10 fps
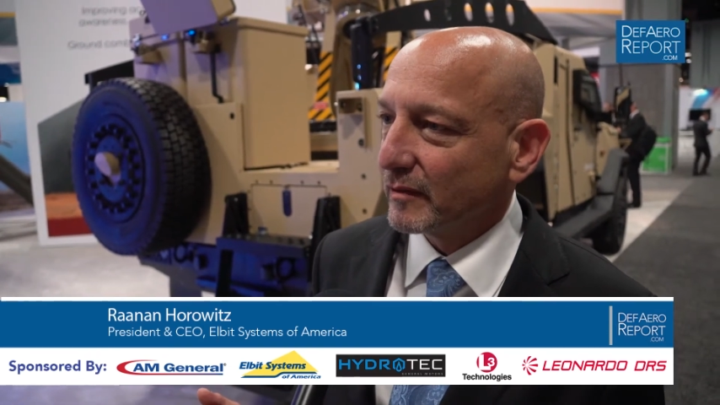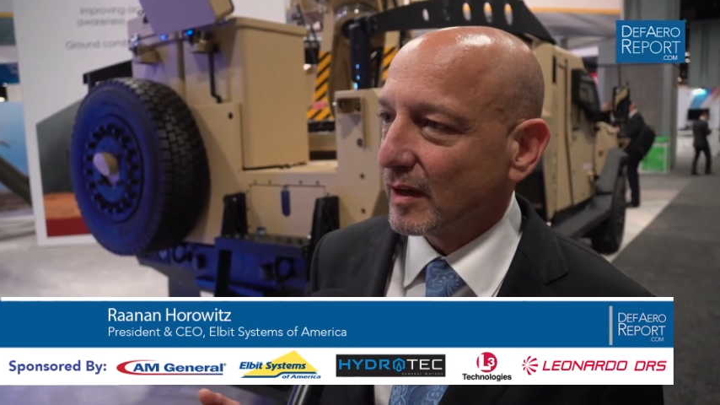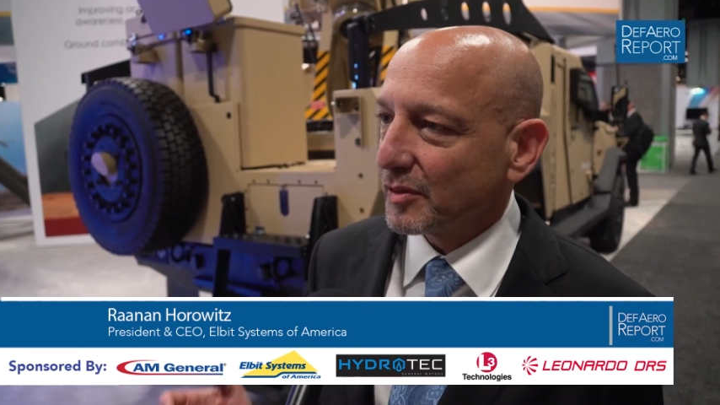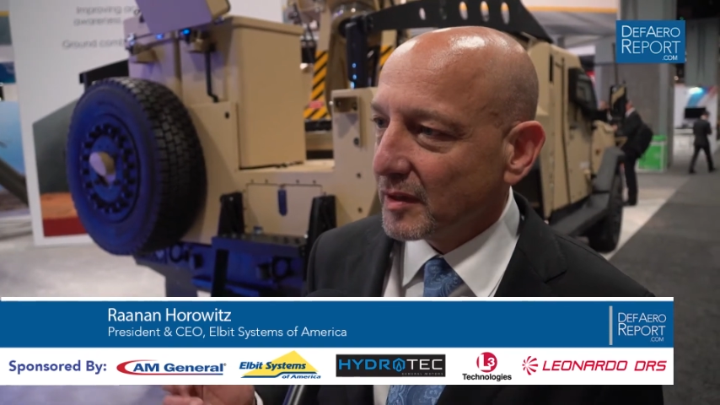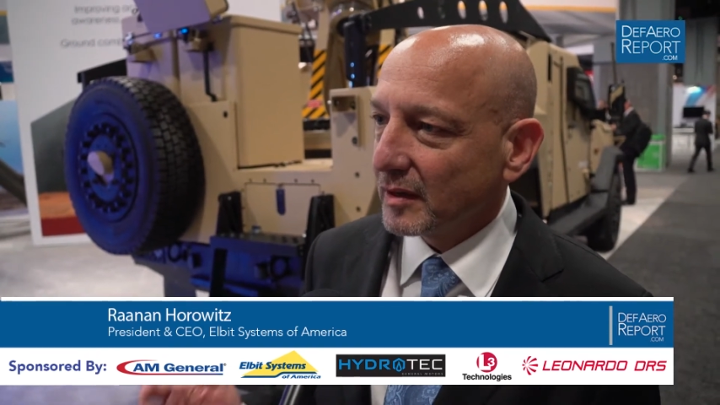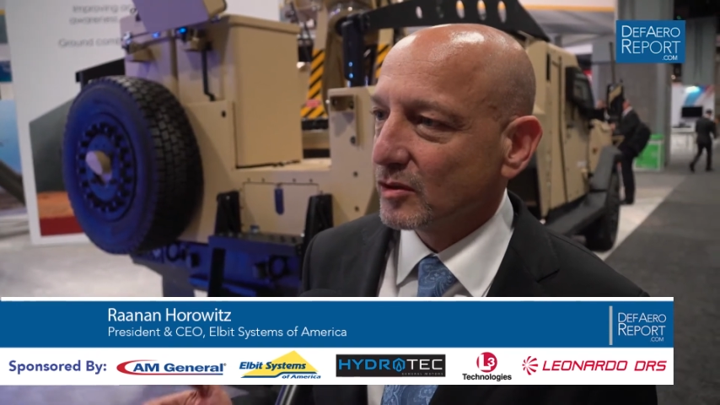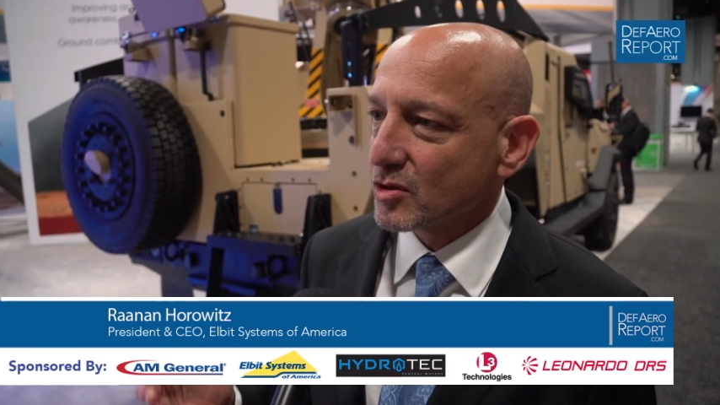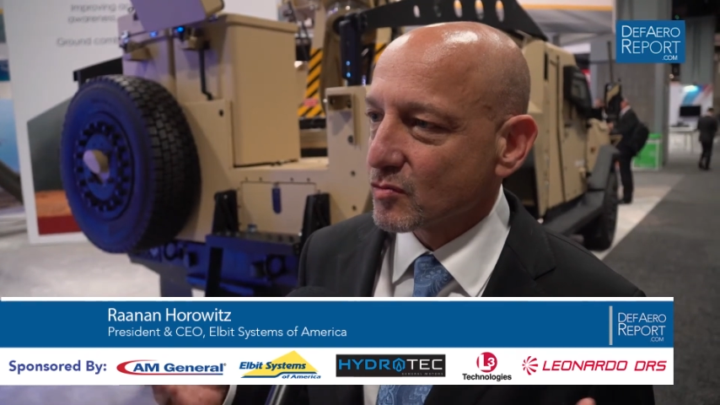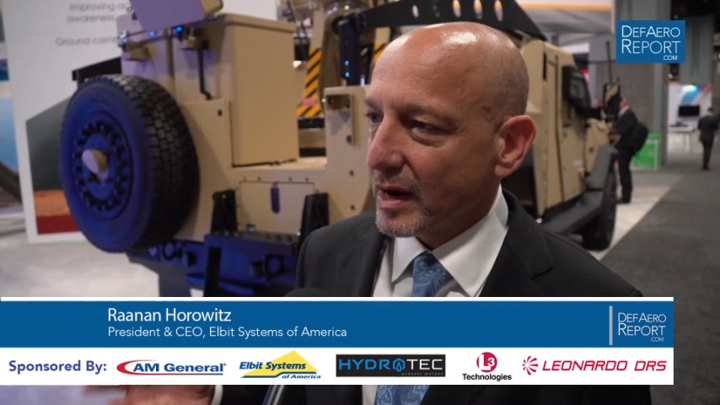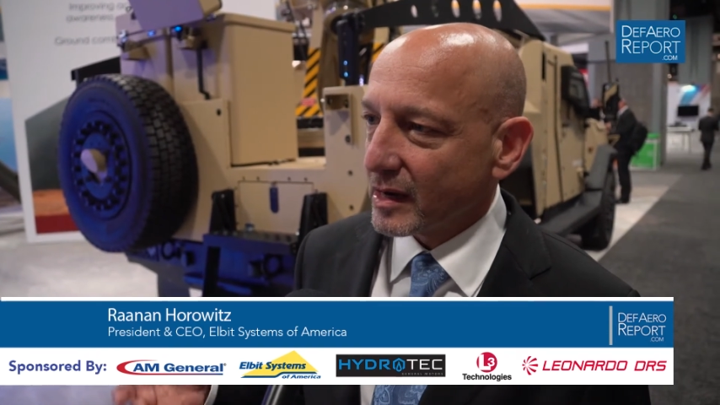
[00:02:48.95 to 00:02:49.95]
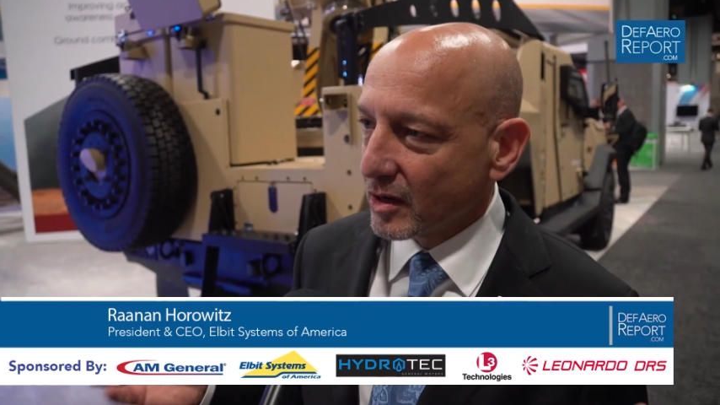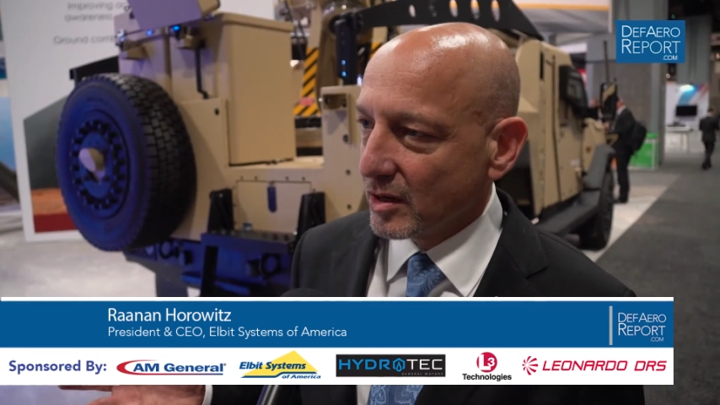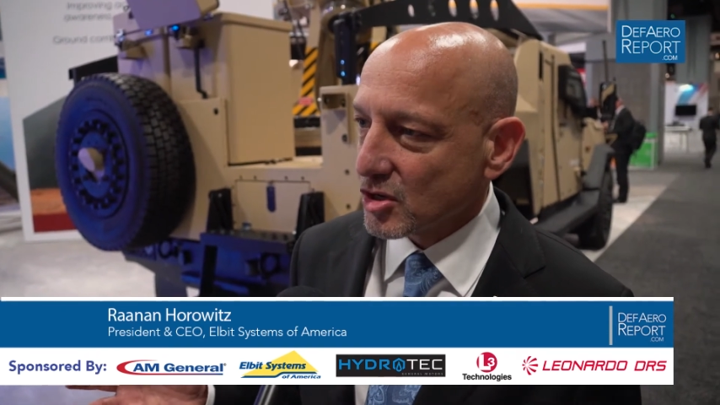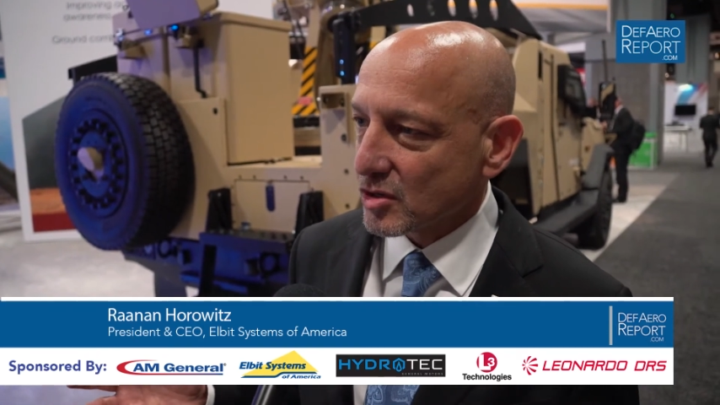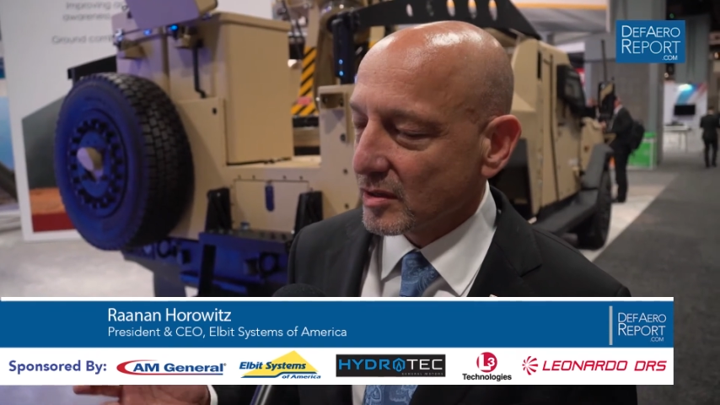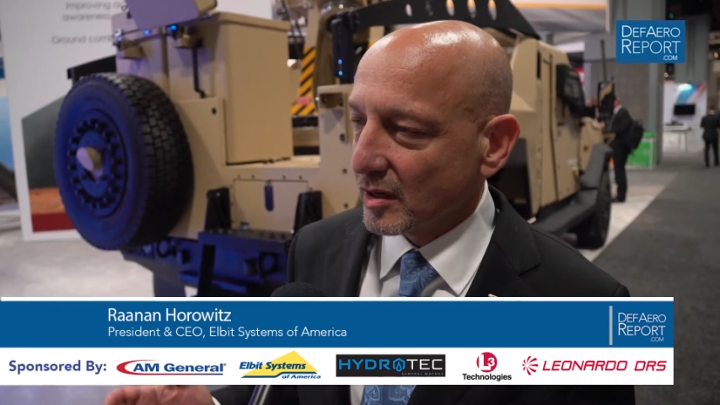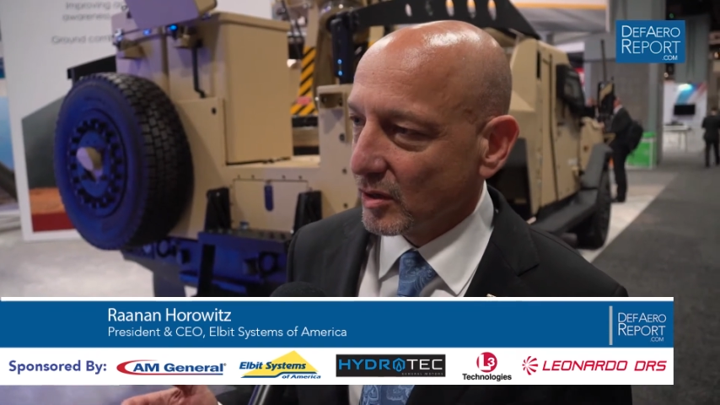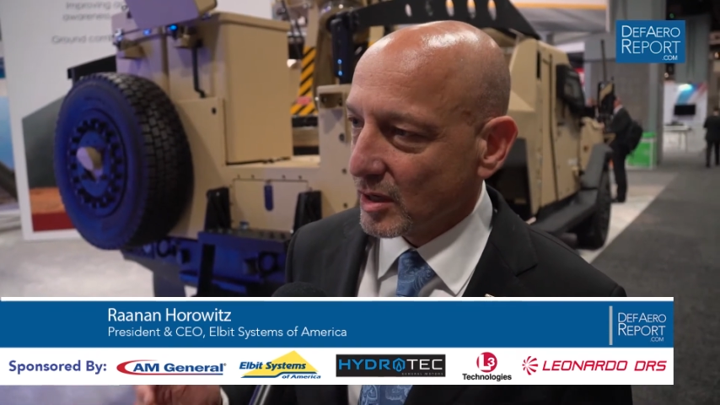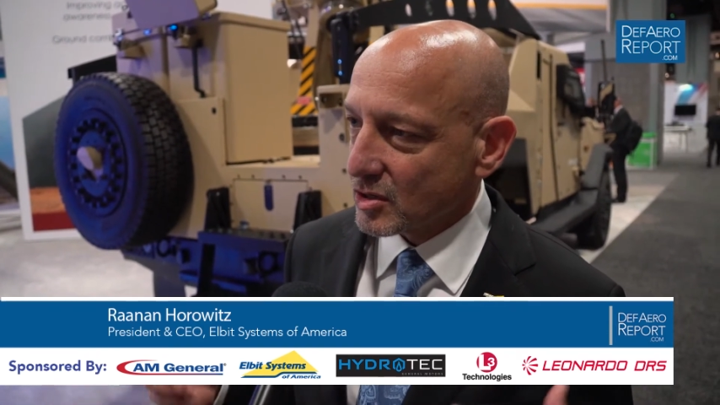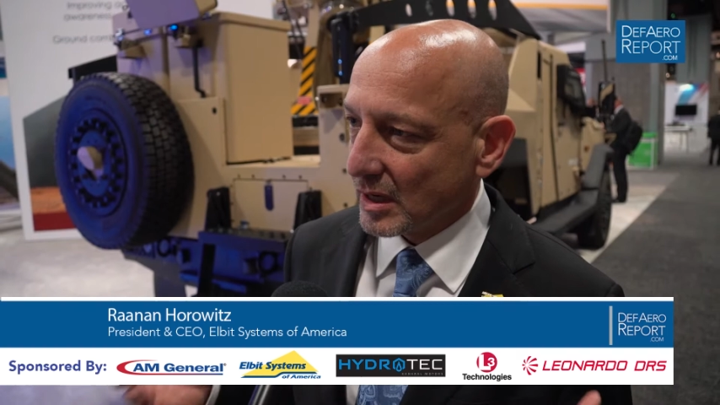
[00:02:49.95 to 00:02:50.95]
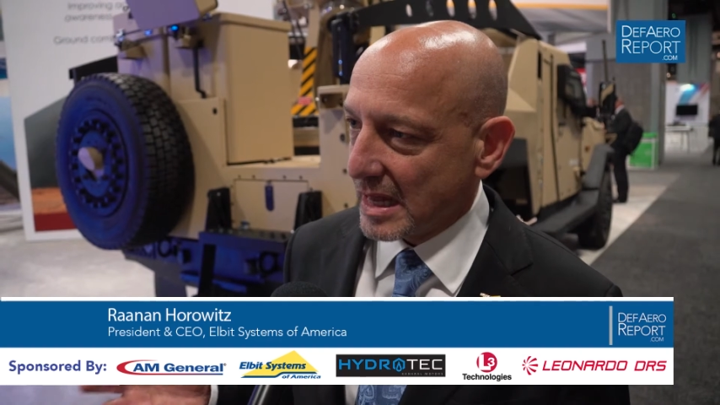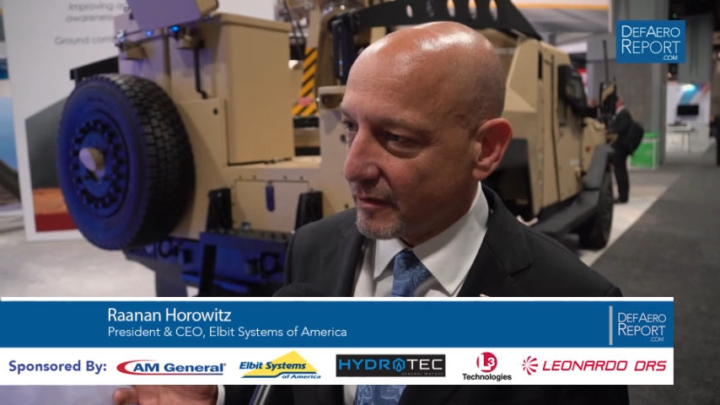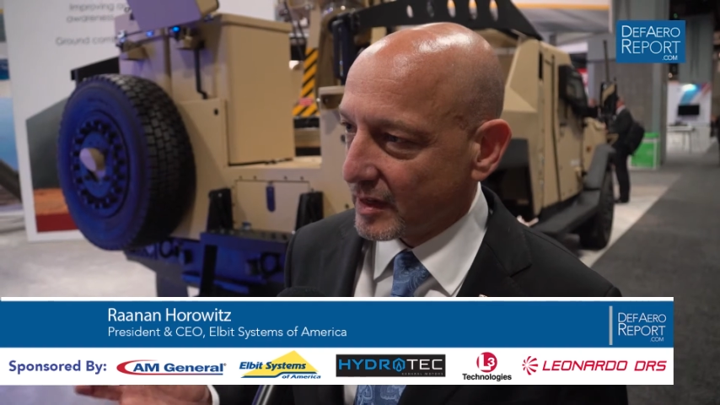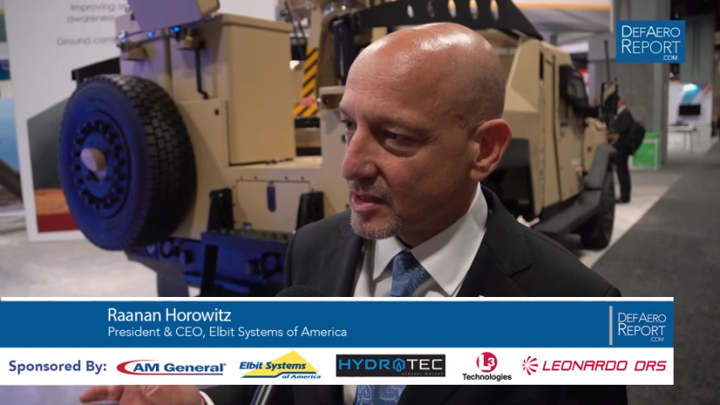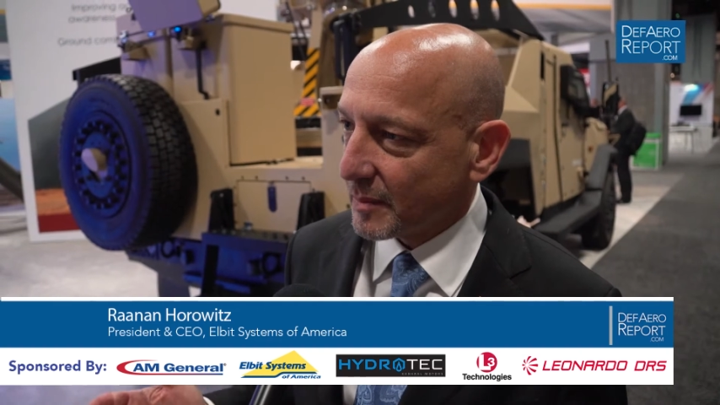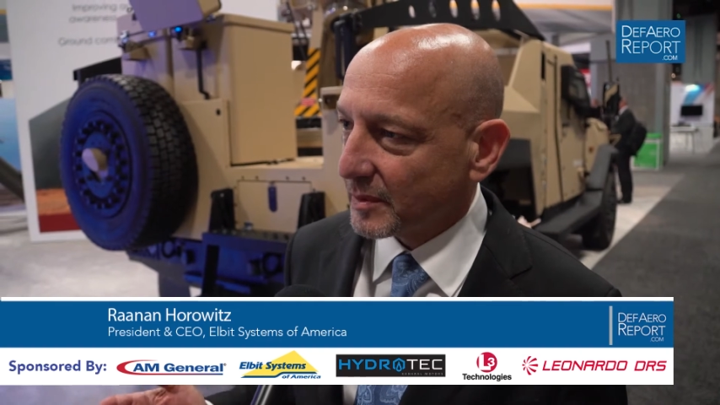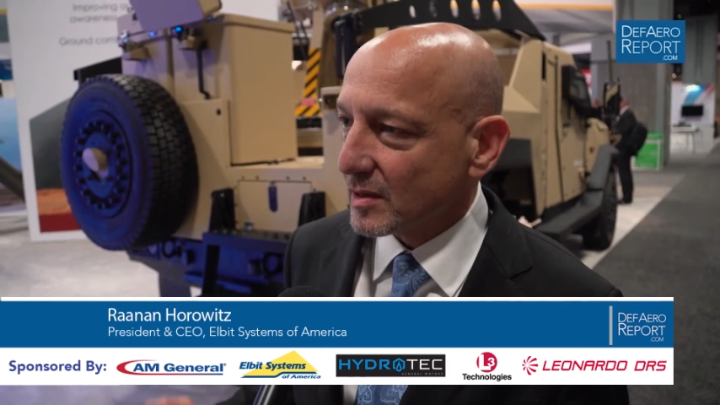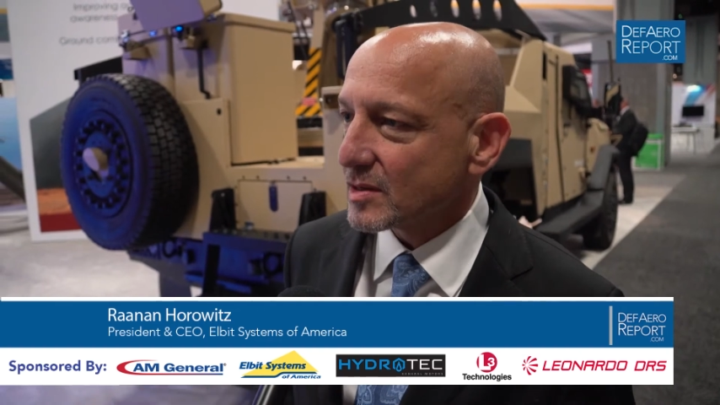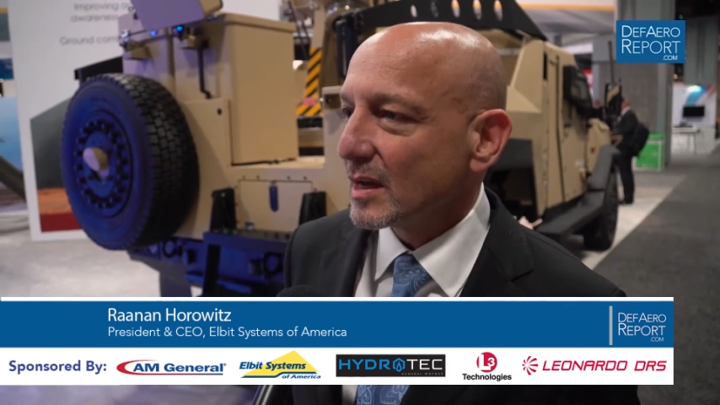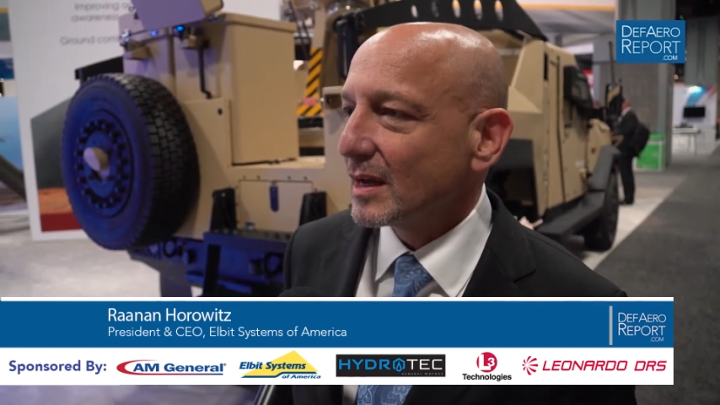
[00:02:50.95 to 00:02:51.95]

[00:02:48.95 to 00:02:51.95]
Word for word: I think there's recognition and there's a lot of acceptance.